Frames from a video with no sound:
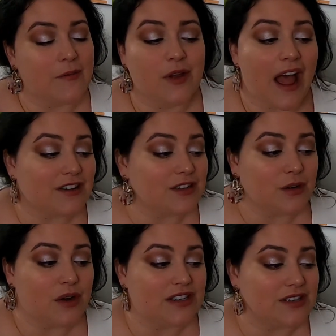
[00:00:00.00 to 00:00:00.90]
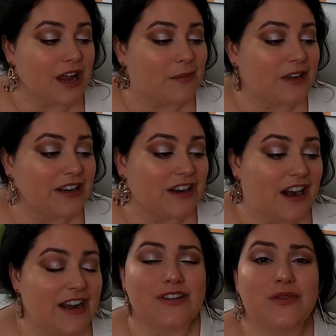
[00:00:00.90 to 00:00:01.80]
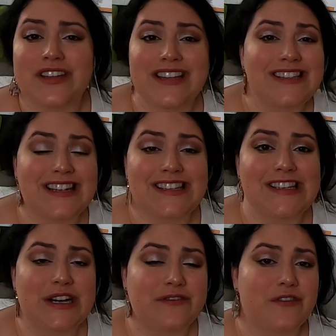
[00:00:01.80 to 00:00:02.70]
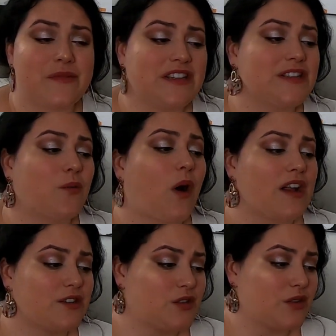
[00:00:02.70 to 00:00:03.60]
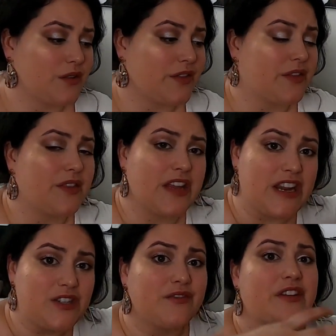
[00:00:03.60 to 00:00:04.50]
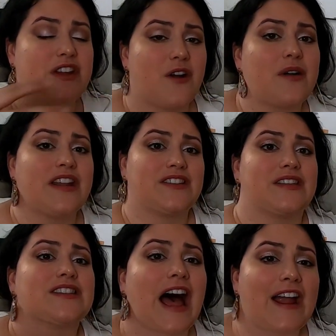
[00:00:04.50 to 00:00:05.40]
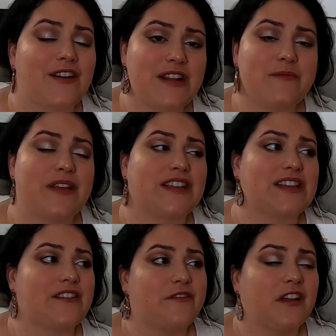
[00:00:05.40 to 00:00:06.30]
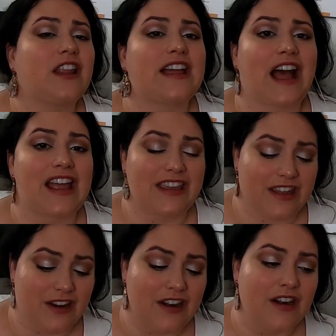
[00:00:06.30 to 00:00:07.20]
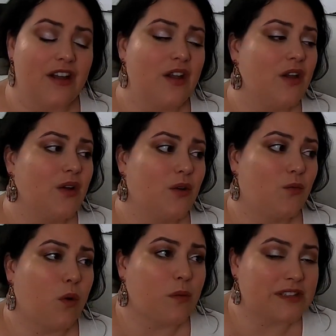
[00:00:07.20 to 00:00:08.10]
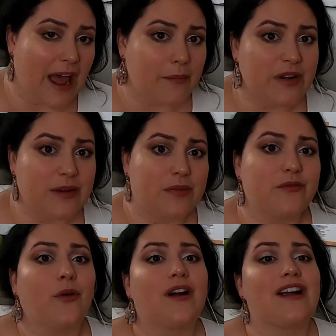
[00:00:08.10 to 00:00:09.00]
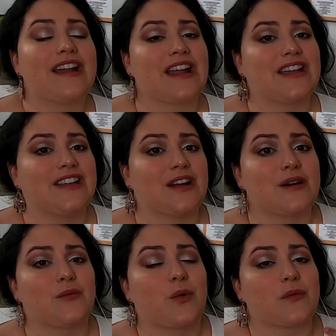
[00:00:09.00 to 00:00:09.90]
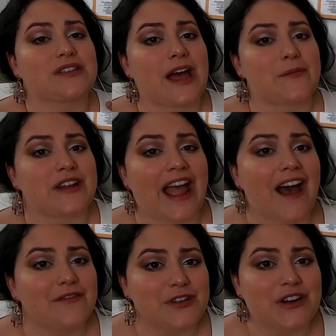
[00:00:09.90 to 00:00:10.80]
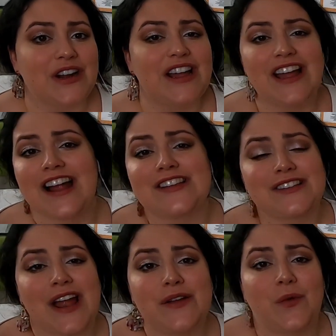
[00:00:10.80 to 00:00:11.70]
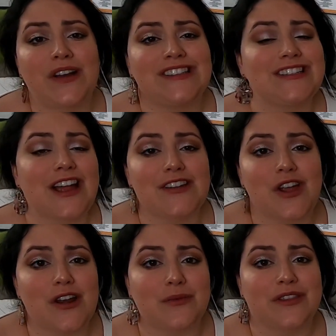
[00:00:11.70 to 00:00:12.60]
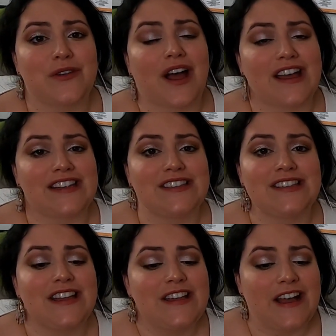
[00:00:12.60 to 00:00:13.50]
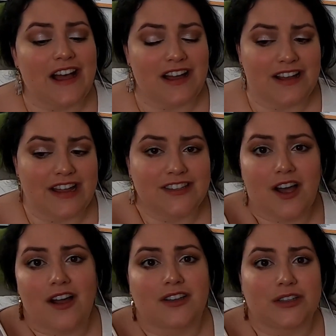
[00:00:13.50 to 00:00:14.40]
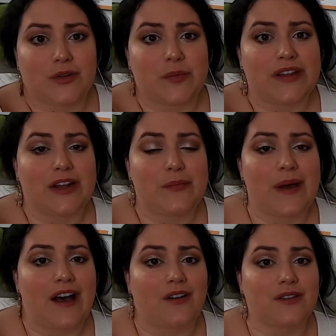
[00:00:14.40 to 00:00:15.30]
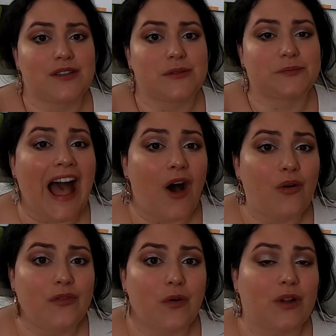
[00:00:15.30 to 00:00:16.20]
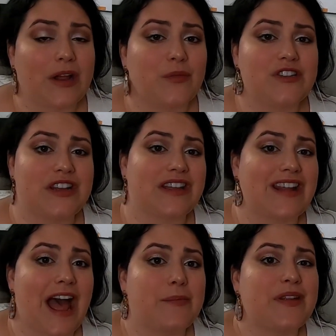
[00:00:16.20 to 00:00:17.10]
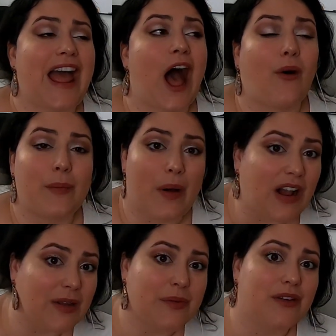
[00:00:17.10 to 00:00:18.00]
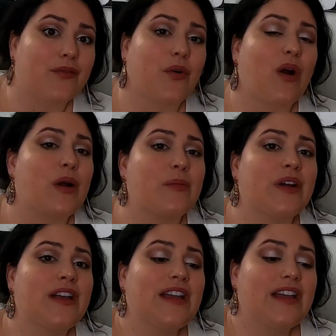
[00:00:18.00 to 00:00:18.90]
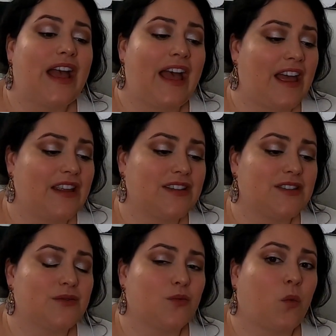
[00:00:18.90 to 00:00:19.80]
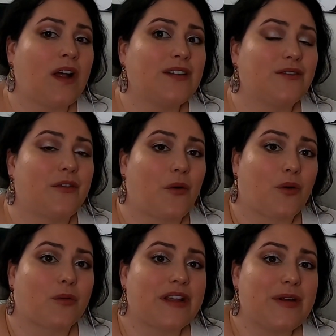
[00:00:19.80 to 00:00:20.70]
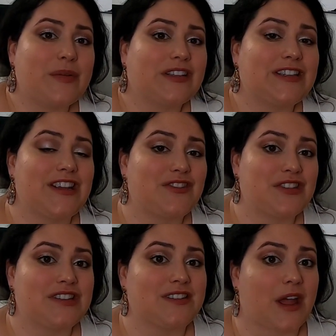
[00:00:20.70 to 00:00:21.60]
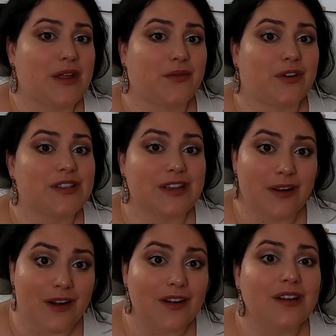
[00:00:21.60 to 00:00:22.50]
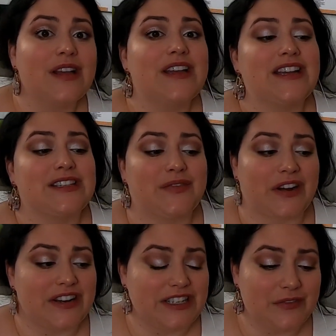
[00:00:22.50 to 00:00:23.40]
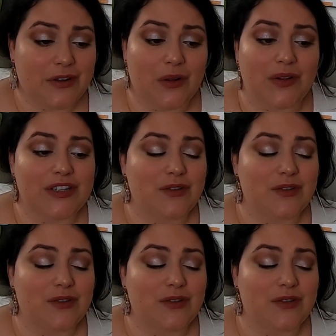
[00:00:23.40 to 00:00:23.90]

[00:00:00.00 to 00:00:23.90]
I'm actually going to stop it here. I don't think it's necessary for me to watch each video in its entirety because I feel like I hear what was happening before and I hear what was happening after. I just kind of wanted to touch on it with you guys and talk a little bit about how vocal hemorrhaging can happen, how a polyp can form, and what vocal rehabilitation is like for a singer. It's very difficult.